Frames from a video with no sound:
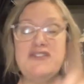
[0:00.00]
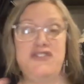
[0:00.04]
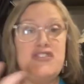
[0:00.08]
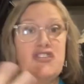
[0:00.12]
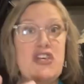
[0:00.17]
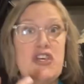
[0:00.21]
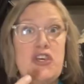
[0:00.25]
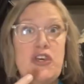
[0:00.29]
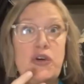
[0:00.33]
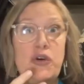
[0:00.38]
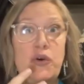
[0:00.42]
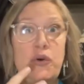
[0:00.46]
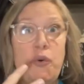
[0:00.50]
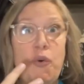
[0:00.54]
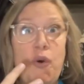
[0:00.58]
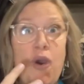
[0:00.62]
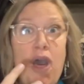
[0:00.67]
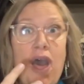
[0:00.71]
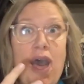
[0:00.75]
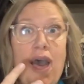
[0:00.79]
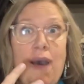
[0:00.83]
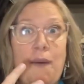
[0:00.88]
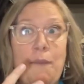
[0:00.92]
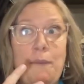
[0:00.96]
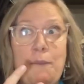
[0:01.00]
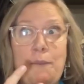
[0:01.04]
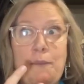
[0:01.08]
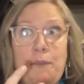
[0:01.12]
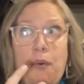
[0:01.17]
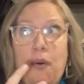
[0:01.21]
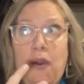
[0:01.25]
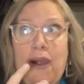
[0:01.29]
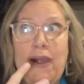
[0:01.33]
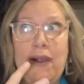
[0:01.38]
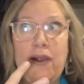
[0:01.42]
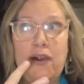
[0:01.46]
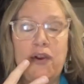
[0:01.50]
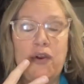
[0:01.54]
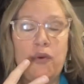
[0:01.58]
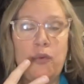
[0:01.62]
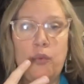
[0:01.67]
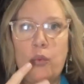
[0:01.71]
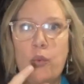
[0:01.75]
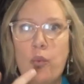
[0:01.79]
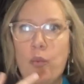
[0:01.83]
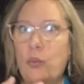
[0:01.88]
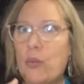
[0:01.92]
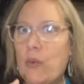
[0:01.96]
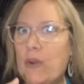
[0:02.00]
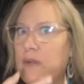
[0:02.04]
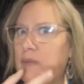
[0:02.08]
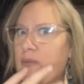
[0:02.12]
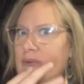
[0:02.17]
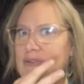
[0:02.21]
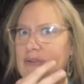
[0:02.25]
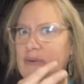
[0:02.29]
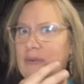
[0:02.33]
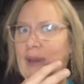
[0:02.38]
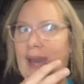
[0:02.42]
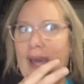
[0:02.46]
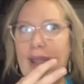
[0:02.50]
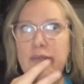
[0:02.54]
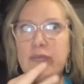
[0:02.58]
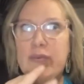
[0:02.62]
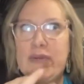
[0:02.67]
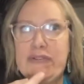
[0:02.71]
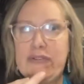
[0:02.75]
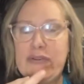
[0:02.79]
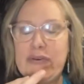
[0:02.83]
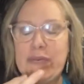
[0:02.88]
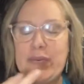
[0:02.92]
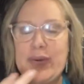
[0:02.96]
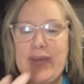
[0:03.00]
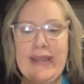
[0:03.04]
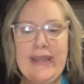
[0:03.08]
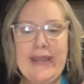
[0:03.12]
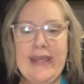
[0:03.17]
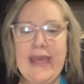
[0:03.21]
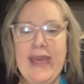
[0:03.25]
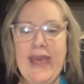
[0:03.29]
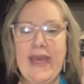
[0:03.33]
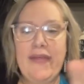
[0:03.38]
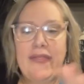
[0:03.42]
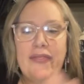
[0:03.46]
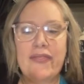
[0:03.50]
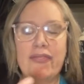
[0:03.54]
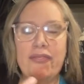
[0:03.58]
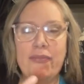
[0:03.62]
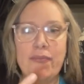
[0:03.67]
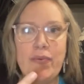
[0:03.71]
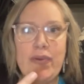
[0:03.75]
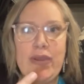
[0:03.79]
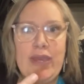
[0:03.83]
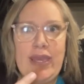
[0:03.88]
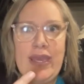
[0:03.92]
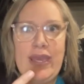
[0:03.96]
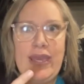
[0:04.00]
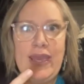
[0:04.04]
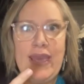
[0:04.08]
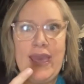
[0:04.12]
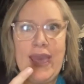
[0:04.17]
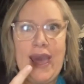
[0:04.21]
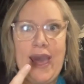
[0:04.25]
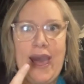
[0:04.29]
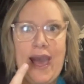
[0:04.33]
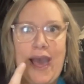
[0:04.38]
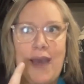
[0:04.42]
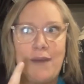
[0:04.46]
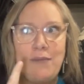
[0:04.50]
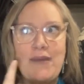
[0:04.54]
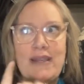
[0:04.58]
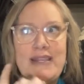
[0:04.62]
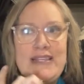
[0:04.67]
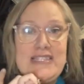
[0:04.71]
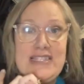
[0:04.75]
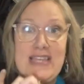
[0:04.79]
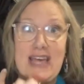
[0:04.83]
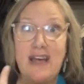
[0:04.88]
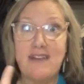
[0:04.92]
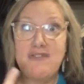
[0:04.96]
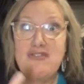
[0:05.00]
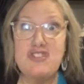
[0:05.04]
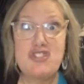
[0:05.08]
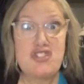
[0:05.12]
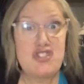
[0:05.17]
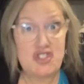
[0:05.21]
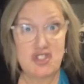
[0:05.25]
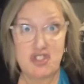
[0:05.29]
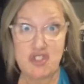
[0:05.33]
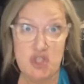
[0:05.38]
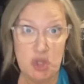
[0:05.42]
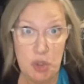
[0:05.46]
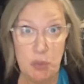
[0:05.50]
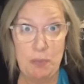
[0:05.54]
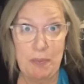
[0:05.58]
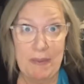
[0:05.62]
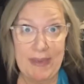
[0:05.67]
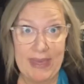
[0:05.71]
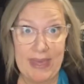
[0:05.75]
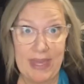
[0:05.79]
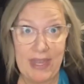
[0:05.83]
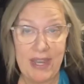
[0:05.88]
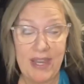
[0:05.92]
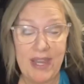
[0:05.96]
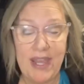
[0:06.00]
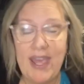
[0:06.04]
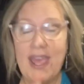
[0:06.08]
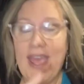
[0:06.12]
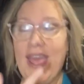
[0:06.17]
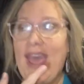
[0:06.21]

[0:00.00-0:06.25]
2, prayer, what do we do? How do we do it? 3, I'm going to sound stupid.